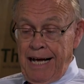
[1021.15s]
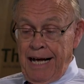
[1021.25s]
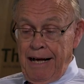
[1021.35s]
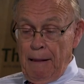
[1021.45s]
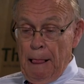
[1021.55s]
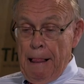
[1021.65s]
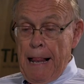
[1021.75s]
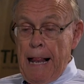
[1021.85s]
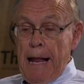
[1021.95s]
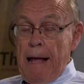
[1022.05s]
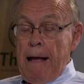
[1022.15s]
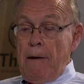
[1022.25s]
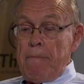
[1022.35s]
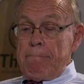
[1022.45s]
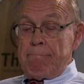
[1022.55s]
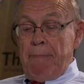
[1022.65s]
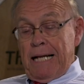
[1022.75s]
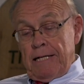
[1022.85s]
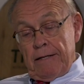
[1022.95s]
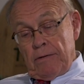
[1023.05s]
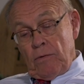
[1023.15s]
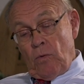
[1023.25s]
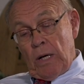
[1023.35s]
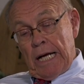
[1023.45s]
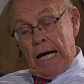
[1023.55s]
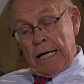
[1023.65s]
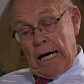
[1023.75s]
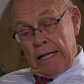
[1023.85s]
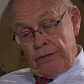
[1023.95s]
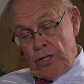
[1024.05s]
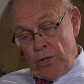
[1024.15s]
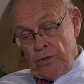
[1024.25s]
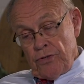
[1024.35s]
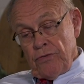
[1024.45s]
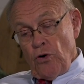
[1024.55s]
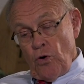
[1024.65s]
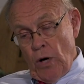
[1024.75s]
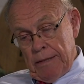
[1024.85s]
Uh, but when I got the news of who